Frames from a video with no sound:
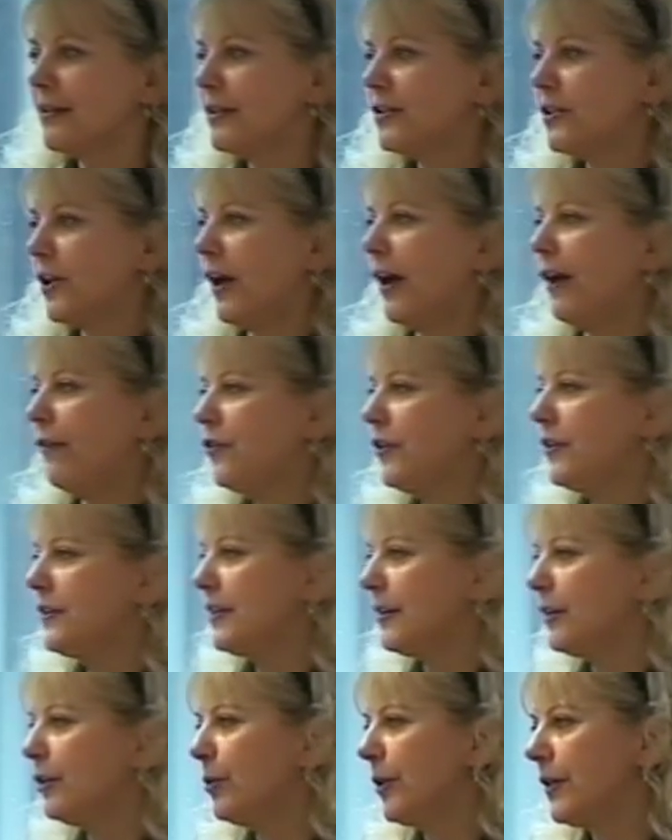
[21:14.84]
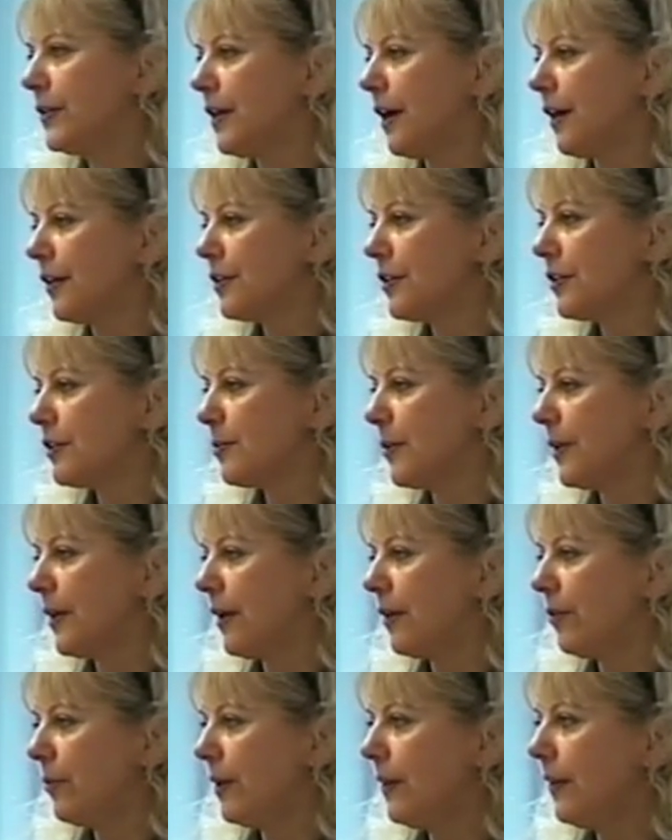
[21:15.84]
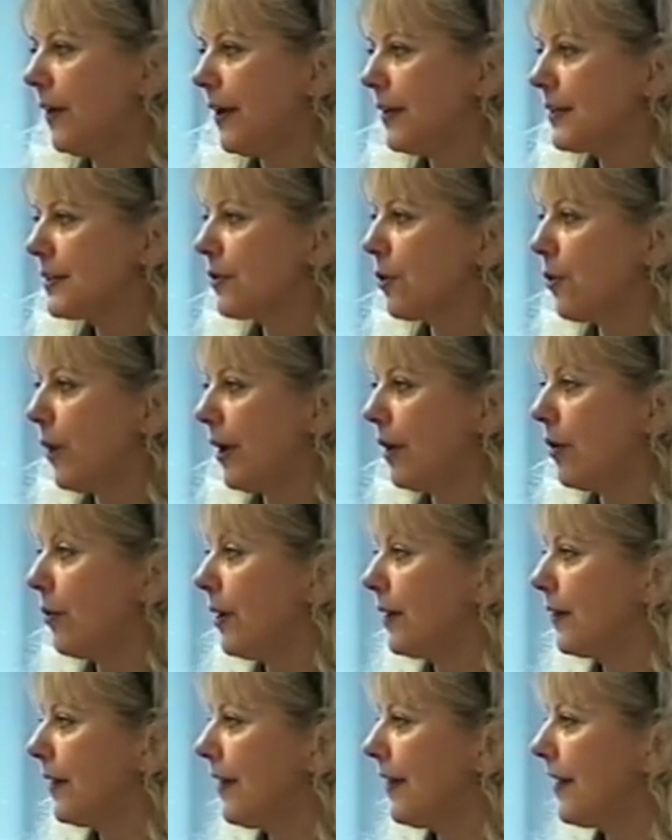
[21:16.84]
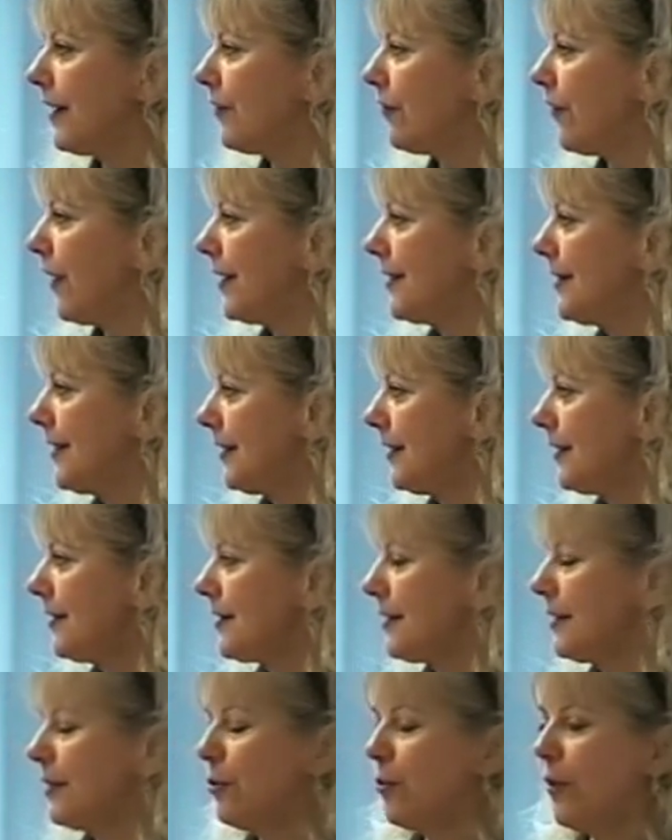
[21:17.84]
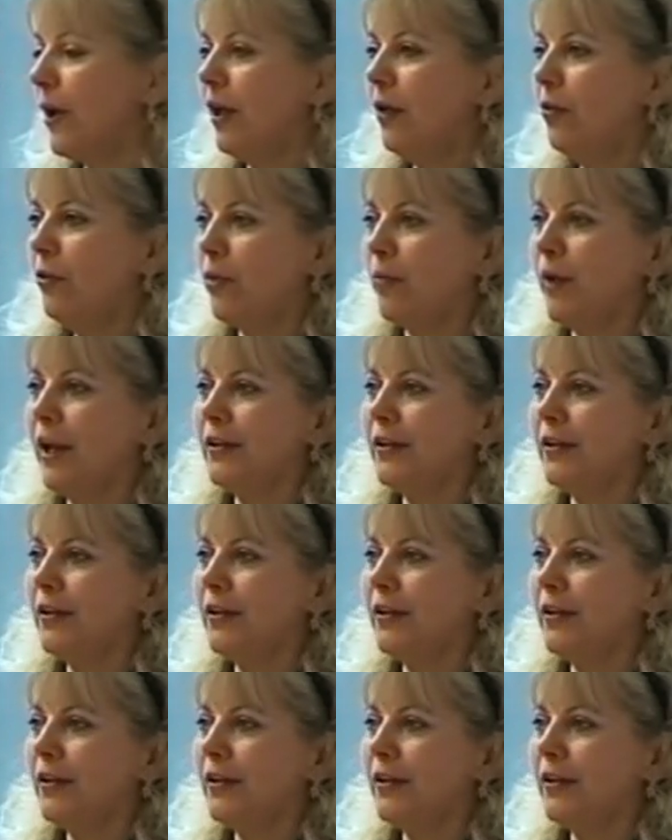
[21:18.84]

to have to deal with doctors, but I realized quite quickly that if I didn't deal well with my